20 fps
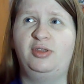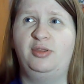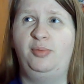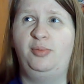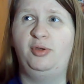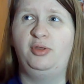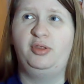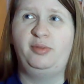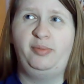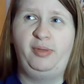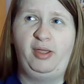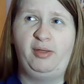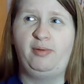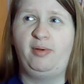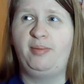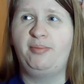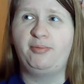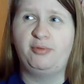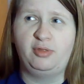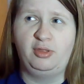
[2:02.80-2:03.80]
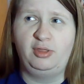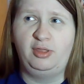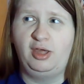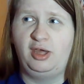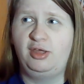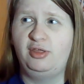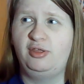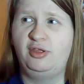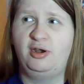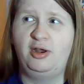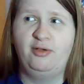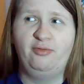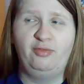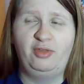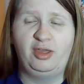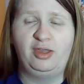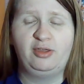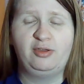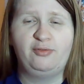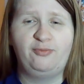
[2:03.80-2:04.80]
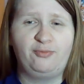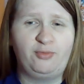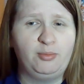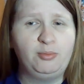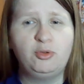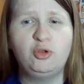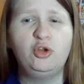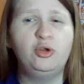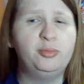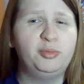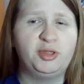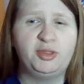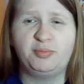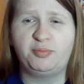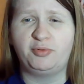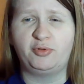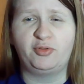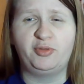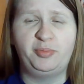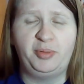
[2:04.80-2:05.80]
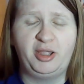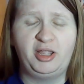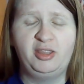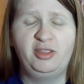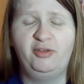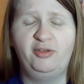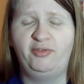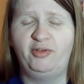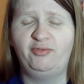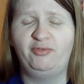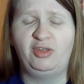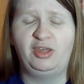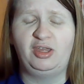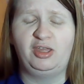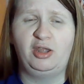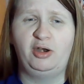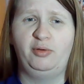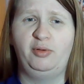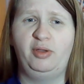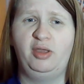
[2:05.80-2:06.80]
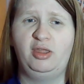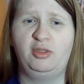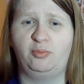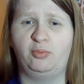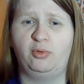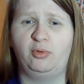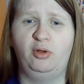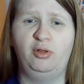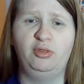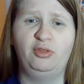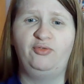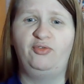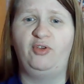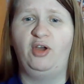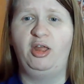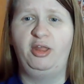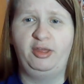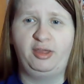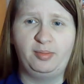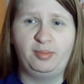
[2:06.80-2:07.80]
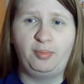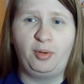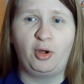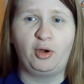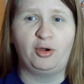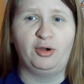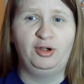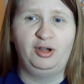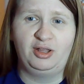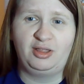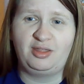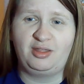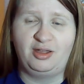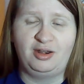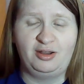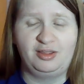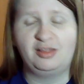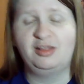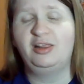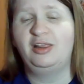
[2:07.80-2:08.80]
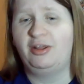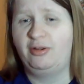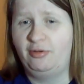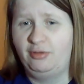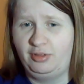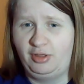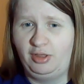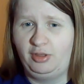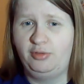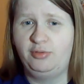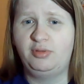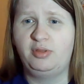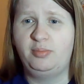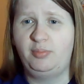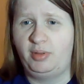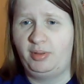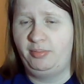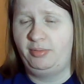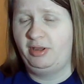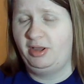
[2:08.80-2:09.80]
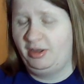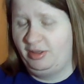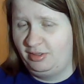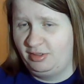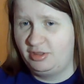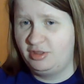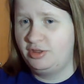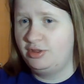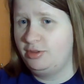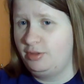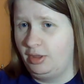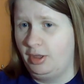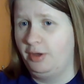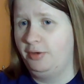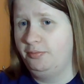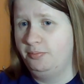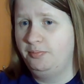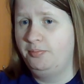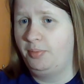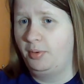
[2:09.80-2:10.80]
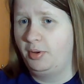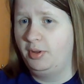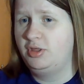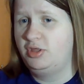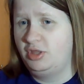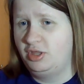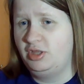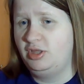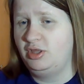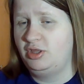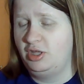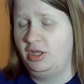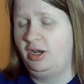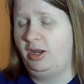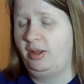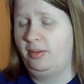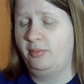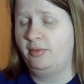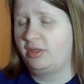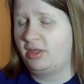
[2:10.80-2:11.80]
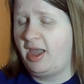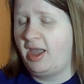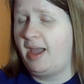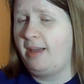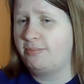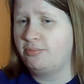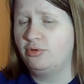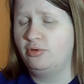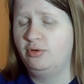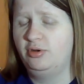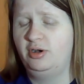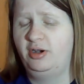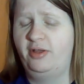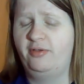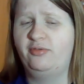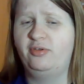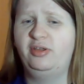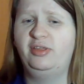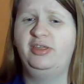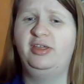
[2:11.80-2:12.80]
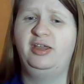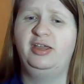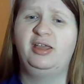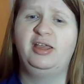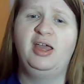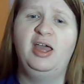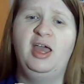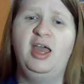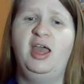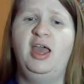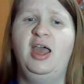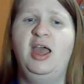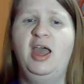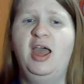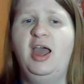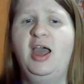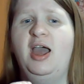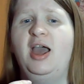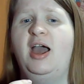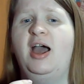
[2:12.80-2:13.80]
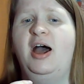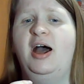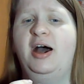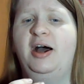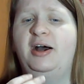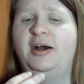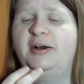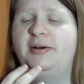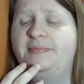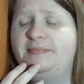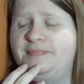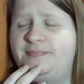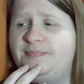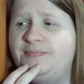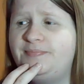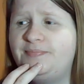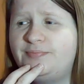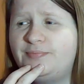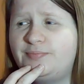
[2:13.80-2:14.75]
supposed to be a representation of, like, from Kuma's perspective of, like, you know, his world's falling apart and it's not as clear as it used to be because, you know, Ginny was captured and everything, and